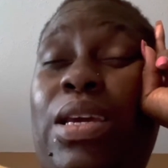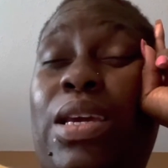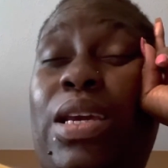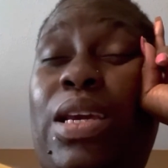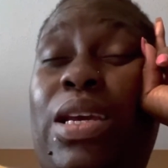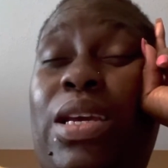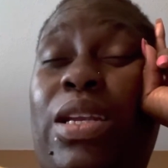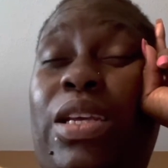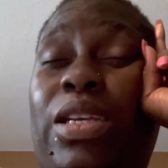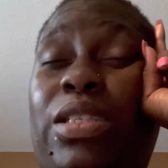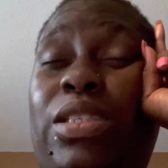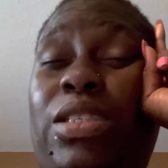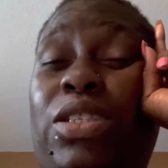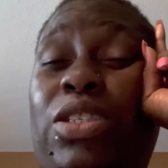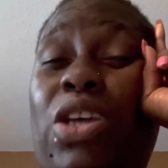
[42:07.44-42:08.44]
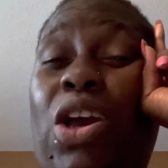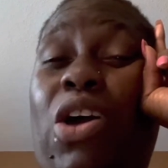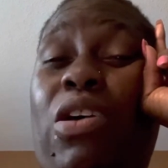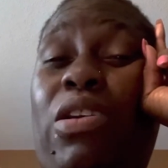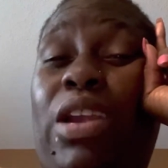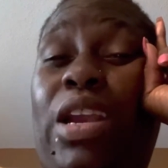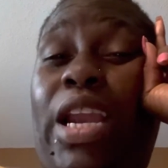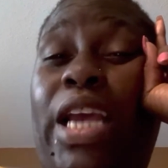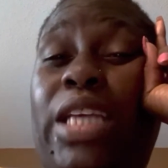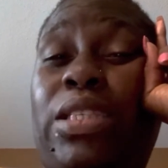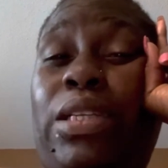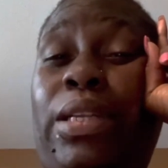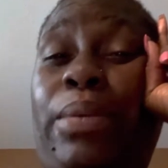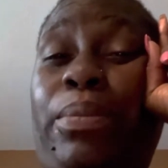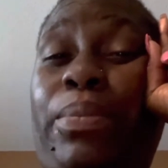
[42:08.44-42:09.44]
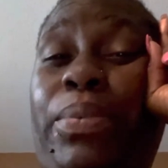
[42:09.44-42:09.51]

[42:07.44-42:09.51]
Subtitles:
And I'll see y'all in the next clip.